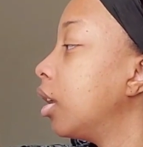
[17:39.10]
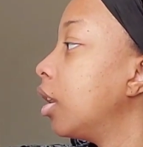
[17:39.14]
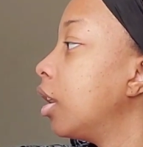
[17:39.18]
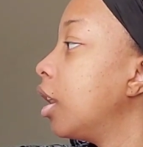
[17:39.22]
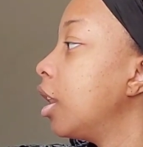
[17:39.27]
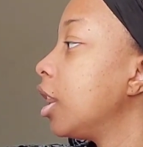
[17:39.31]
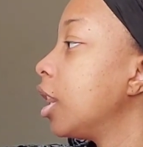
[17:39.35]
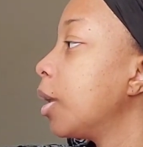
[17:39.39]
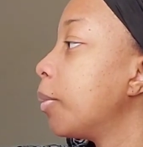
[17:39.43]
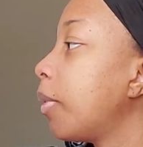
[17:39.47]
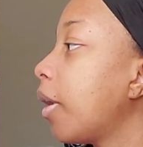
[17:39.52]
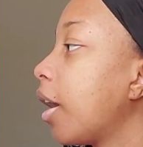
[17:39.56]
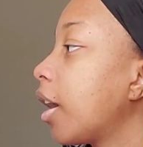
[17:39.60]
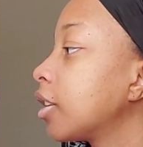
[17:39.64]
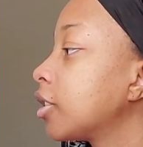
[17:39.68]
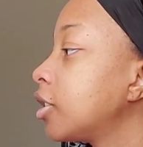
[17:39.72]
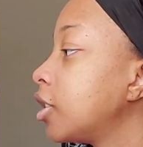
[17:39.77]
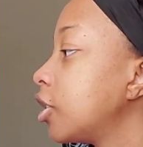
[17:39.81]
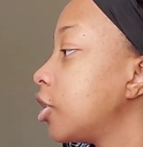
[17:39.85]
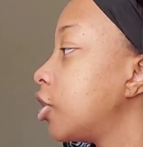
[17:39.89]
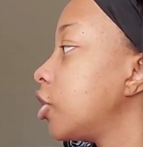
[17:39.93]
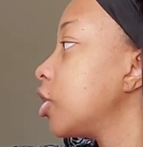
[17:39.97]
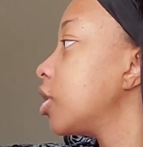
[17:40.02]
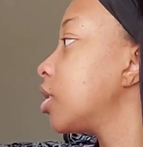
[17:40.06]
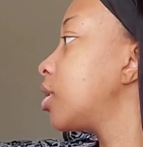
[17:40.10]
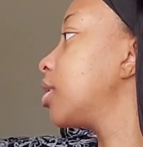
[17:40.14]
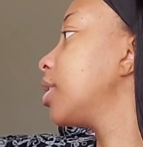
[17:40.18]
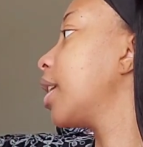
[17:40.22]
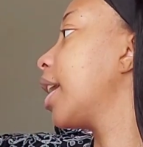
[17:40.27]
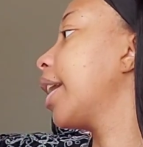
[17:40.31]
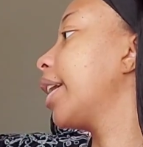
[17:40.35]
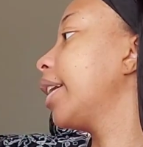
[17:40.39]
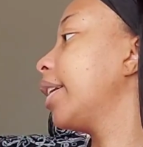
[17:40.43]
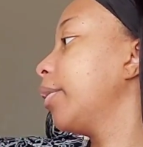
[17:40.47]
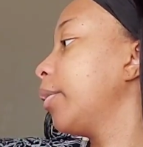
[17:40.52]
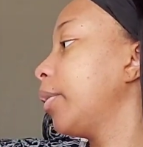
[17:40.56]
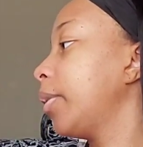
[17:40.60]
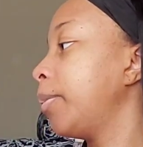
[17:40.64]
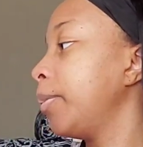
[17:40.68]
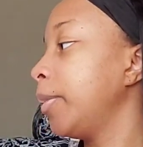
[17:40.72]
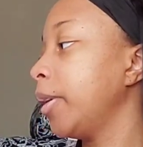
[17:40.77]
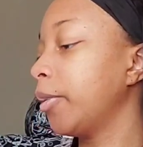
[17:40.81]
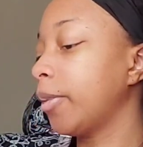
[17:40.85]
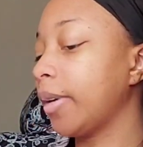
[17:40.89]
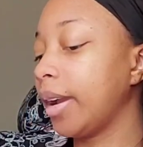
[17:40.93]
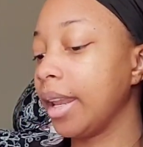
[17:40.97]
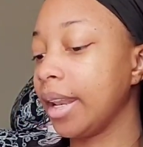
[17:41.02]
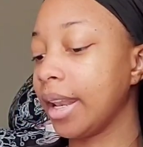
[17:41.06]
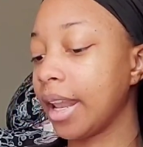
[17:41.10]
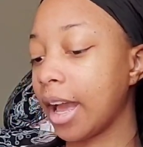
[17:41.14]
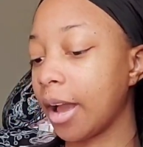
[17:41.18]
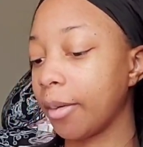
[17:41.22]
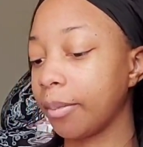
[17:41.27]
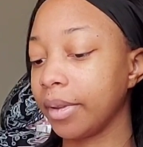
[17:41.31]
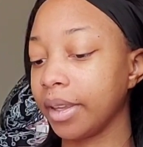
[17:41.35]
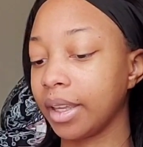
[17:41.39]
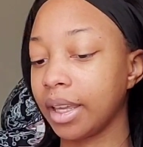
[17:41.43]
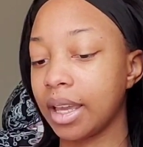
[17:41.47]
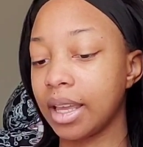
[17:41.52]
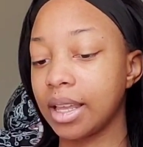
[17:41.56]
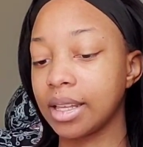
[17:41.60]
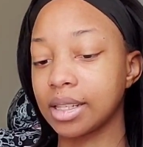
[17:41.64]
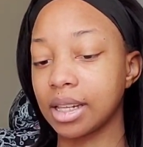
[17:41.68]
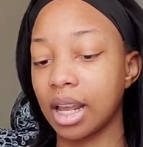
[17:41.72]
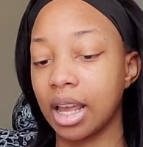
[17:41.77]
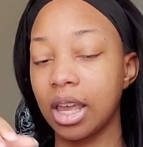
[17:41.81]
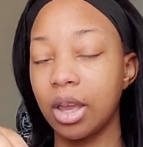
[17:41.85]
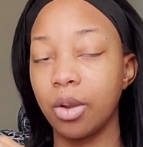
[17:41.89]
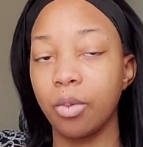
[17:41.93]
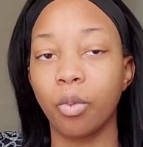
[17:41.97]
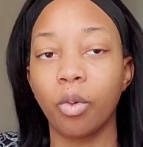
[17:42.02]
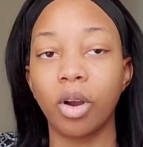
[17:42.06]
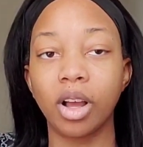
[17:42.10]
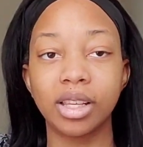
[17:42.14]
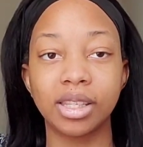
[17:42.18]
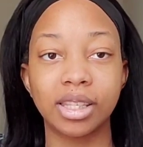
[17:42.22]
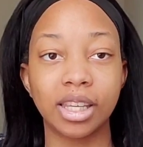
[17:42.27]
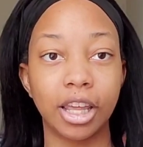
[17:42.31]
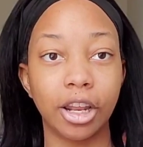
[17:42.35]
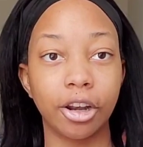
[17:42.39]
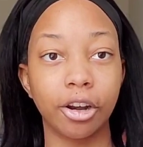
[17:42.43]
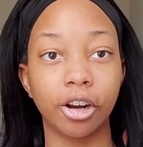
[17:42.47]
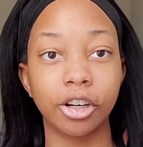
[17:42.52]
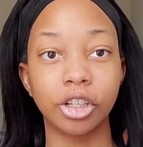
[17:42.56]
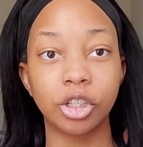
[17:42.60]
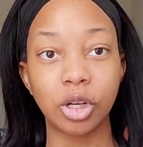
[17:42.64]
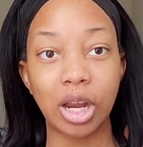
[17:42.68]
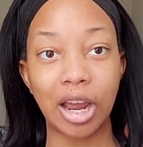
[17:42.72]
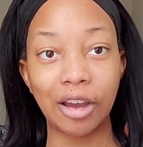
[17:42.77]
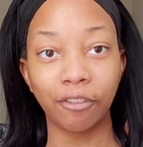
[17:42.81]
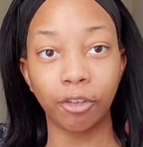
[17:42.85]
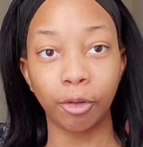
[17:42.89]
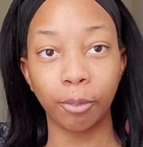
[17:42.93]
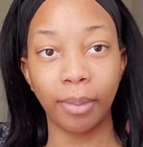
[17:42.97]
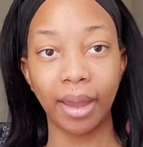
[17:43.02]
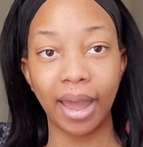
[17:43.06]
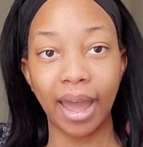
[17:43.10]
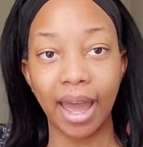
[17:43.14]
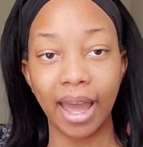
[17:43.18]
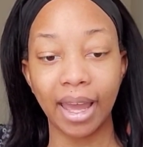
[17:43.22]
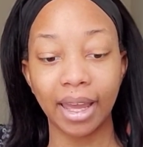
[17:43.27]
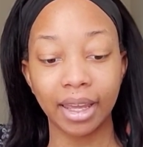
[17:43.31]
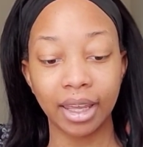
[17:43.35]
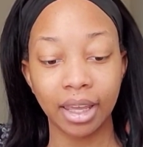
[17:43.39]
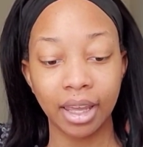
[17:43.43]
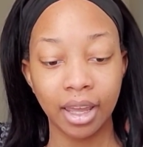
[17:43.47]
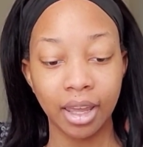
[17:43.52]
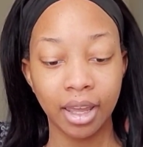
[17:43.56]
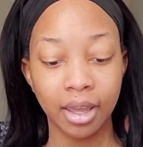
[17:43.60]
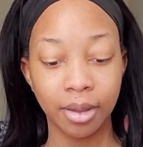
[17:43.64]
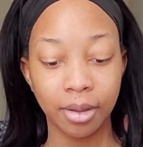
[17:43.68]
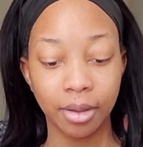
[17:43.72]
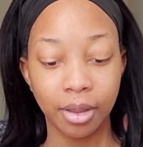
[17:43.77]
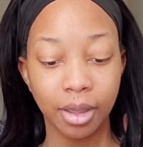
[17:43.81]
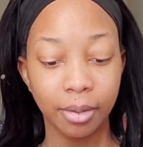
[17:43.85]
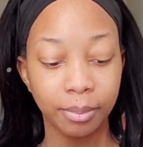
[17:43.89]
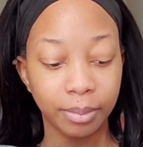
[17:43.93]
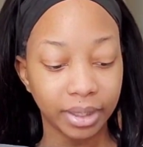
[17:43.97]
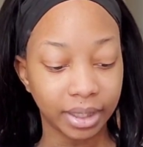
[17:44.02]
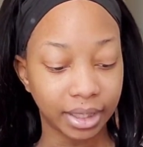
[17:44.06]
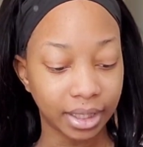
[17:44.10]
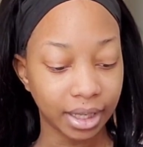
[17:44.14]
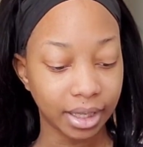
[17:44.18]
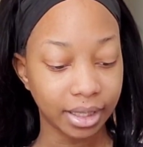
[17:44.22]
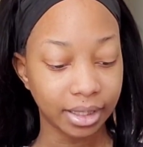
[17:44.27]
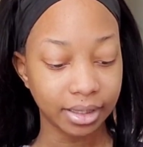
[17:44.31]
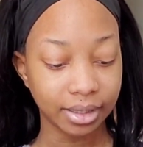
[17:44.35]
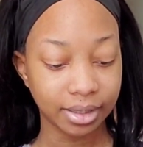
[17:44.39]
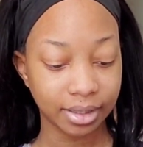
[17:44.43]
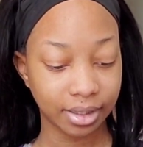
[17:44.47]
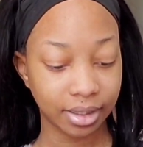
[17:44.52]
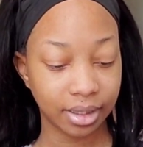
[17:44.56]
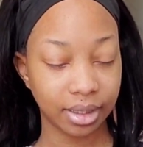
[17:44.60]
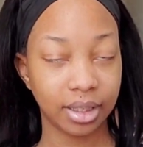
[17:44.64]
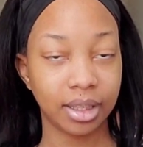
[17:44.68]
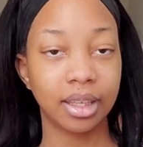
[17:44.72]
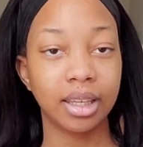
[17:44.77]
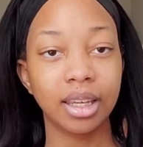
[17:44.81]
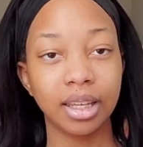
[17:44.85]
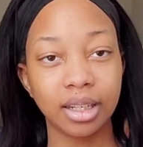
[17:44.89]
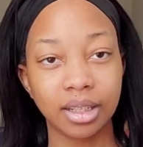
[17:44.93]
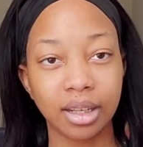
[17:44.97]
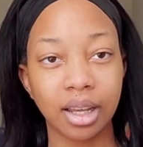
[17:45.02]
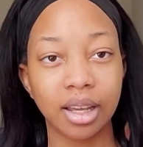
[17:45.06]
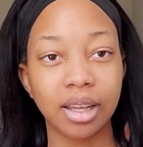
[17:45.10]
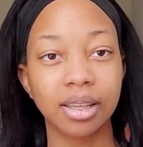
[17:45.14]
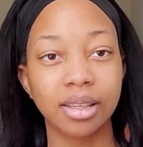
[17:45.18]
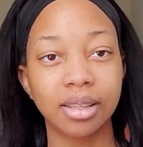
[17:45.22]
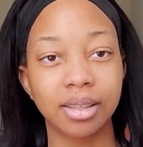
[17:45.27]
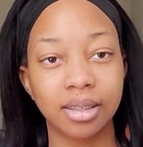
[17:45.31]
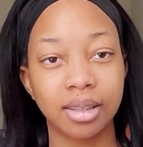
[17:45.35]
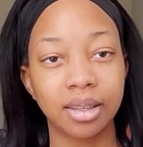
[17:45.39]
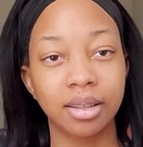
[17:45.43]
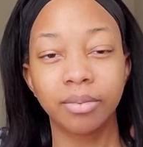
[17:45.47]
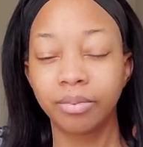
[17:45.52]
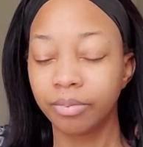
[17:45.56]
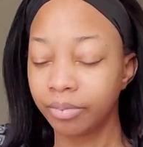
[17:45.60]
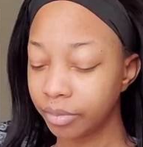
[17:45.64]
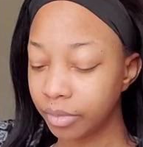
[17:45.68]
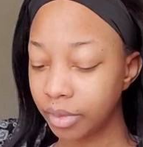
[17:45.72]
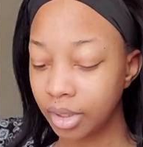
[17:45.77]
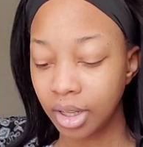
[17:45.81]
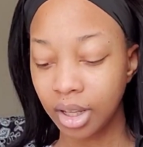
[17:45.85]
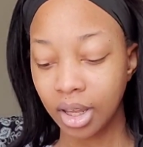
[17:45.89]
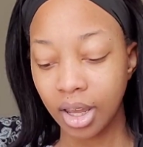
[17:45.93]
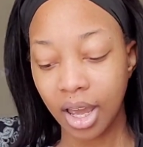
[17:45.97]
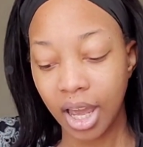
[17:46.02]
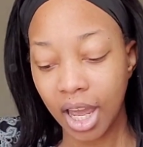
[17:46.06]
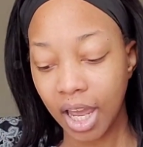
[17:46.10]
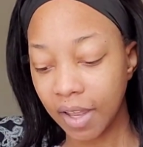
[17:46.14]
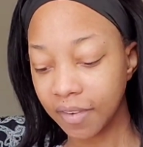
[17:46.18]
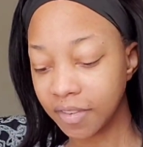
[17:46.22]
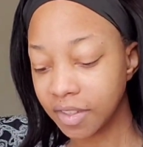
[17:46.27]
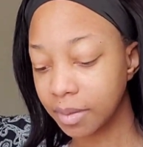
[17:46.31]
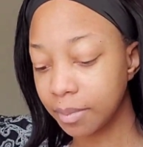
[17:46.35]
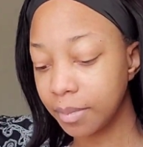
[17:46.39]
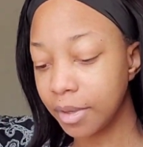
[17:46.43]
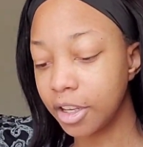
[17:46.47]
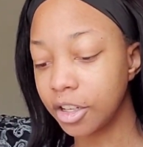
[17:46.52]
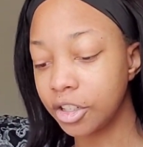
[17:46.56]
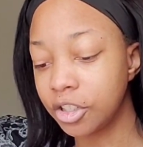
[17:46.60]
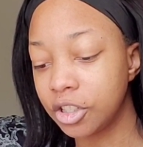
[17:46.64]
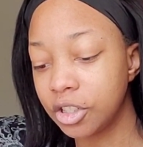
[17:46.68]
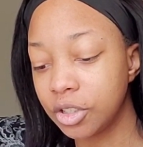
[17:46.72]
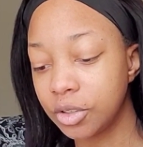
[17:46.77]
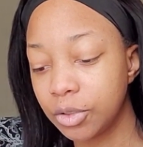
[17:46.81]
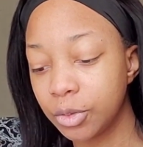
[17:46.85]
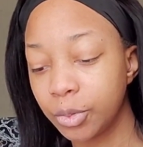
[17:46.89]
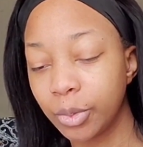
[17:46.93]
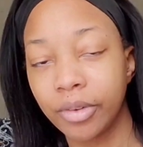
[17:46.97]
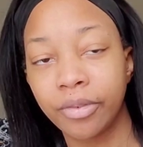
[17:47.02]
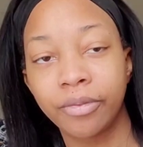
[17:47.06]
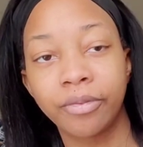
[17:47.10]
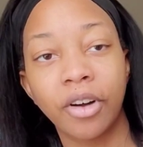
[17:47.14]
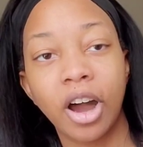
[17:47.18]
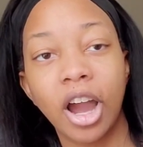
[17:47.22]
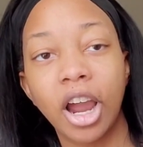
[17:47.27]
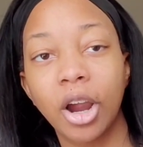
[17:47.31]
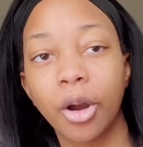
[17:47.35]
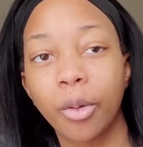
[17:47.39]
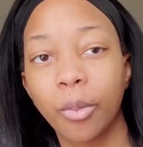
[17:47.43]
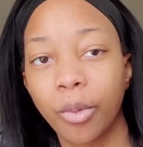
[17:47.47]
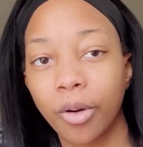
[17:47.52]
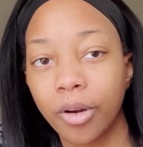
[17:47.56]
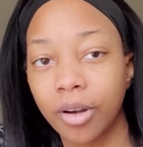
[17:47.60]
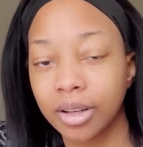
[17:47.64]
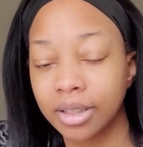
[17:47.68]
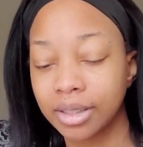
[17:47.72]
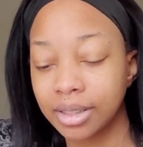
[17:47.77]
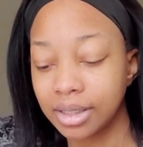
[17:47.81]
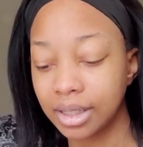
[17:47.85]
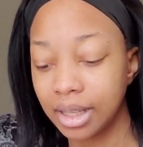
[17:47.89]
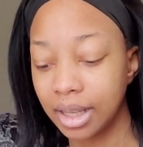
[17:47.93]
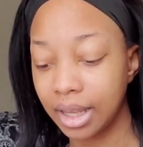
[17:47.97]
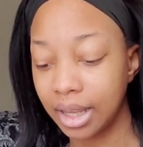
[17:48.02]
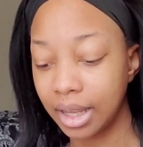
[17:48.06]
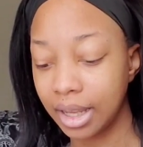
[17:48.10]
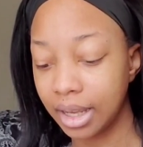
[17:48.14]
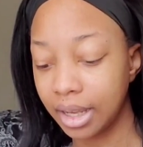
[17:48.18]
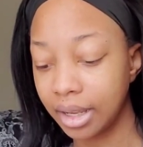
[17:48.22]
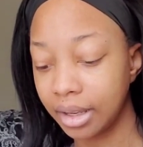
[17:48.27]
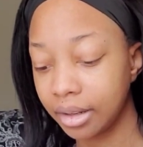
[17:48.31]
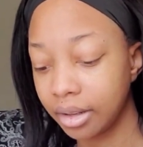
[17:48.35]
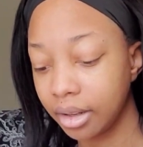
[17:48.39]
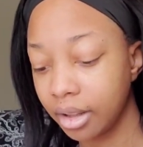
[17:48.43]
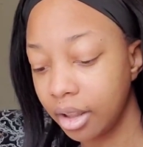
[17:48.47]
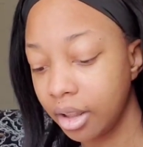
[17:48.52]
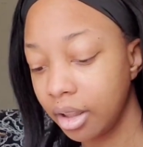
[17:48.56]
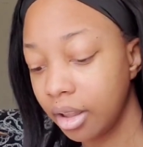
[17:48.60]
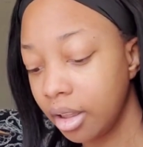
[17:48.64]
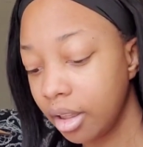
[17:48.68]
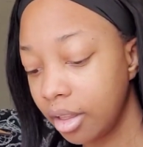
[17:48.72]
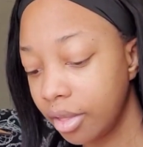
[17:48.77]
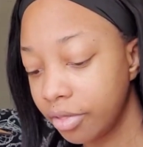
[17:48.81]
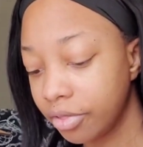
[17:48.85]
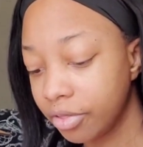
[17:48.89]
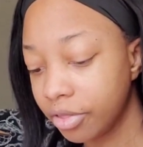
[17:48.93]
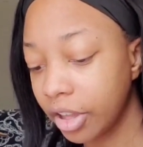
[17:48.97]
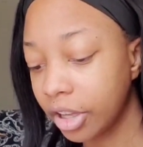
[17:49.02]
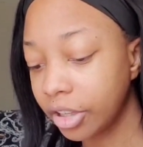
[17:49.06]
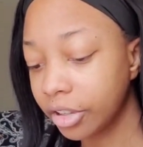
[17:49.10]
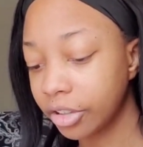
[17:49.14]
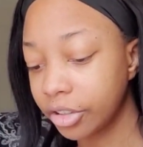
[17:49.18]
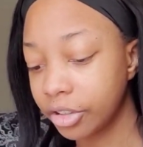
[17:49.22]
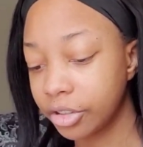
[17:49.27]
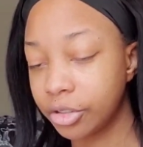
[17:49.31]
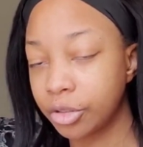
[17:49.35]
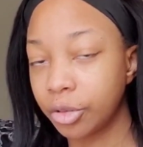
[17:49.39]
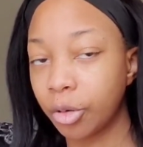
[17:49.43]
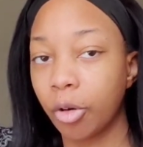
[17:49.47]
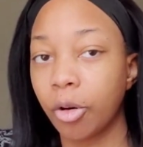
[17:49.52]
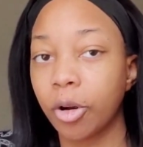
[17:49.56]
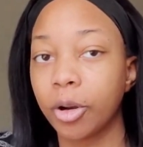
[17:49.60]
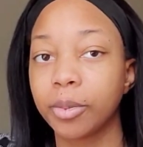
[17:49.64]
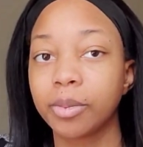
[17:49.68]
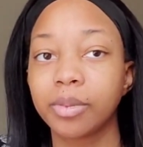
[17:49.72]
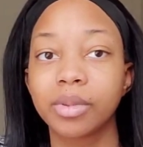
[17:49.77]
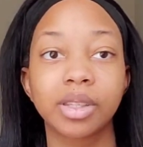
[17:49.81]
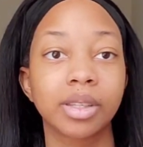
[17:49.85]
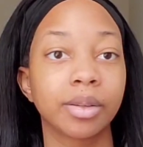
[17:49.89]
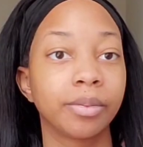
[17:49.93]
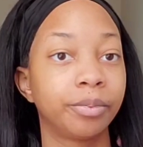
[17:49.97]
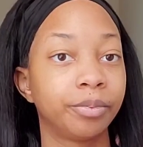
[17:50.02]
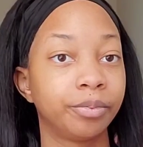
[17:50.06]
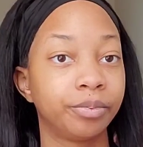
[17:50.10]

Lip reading: The box is just not with me right now because it was in our travel bag, because he does have some issues with fireworks and thunderstorms.